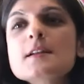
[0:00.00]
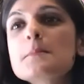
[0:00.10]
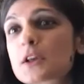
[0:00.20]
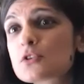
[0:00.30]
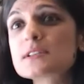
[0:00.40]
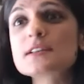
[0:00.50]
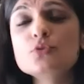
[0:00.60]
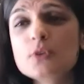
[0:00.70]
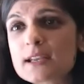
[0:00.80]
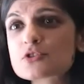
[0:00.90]
because you
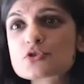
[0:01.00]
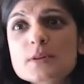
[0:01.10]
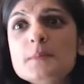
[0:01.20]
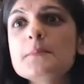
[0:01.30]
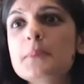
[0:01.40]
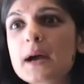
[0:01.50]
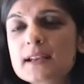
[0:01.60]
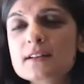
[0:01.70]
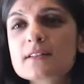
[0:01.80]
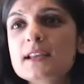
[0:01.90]
get extremely
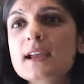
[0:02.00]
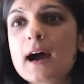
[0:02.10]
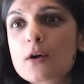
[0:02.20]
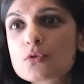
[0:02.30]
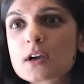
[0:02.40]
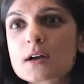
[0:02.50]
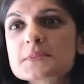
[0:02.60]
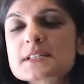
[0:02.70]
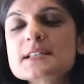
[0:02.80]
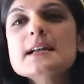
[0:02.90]
binary
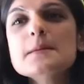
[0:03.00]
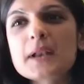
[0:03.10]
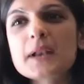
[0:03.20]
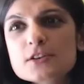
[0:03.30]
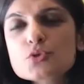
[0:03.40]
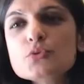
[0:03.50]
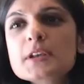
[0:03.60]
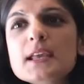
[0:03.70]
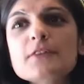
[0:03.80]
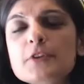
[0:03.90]
outcomes. But I do
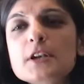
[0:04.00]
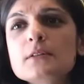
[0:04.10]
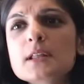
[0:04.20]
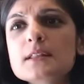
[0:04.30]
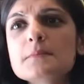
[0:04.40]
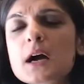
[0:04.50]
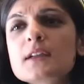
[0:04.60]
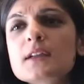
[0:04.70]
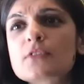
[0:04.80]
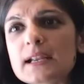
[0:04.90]
think that the
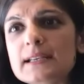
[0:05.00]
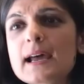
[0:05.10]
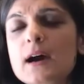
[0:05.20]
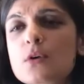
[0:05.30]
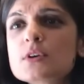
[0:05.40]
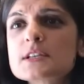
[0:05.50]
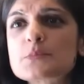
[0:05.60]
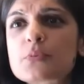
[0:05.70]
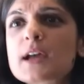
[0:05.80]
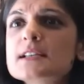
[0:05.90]
market right now is
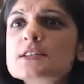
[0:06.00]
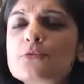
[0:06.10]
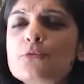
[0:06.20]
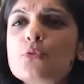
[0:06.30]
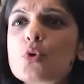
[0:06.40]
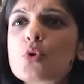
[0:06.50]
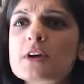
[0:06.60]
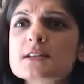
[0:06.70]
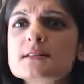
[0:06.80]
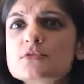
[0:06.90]
priced for
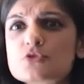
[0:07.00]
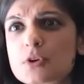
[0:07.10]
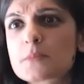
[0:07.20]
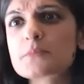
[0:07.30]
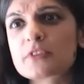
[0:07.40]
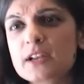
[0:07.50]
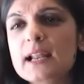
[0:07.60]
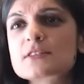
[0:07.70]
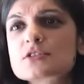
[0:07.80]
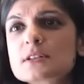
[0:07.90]
President Trump
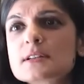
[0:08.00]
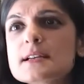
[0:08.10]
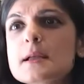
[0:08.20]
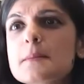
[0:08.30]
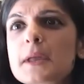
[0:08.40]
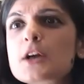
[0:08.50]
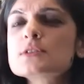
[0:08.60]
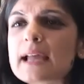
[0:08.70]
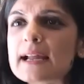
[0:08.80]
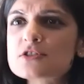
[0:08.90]
re-election,
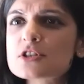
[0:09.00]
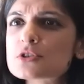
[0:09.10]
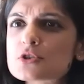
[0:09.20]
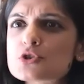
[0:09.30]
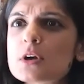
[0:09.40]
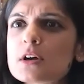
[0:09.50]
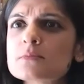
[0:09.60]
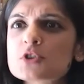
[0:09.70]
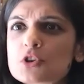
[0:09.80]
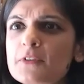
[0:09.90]
because that just sort of